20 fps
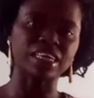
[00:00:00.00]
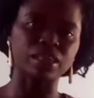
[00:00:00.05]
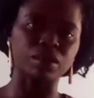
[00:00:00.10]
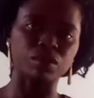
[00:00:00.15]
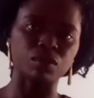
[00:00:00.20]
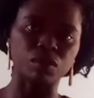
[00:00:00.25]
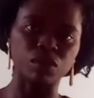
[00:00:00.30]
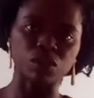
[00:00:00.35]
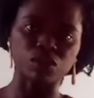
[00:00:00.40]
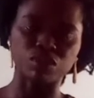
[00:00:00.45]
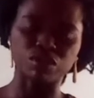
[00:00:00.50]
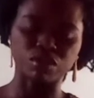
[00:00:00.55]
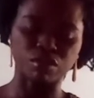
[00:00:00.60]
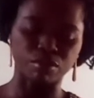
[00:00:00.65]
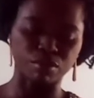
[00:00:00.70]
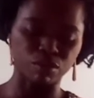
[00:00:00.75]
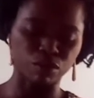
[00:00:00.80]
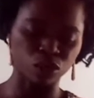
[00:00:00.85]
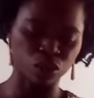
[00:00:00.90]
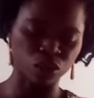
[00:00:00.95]
equations
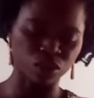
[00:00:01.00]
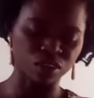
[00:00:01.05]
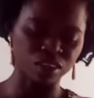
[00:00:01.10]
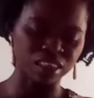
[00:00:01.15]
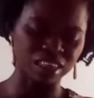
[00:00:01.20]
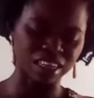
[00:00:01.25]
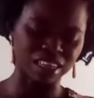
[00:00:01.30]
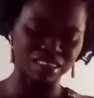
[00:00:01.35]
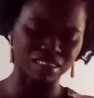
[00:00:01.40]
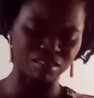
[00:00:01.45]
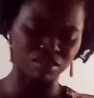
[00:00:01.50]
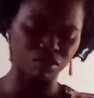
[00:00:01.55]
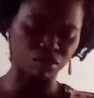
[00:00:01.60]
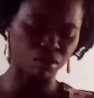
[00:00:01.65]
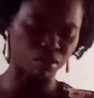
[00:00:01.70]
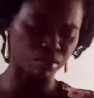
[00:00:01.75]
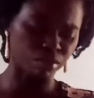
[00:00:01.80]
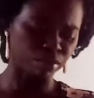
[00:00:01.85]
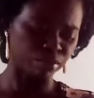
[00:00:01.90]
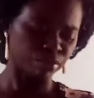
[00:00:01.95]
of motion and
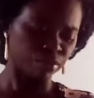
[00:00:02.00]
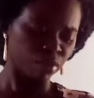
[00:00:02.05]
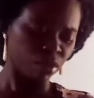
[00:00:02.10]
some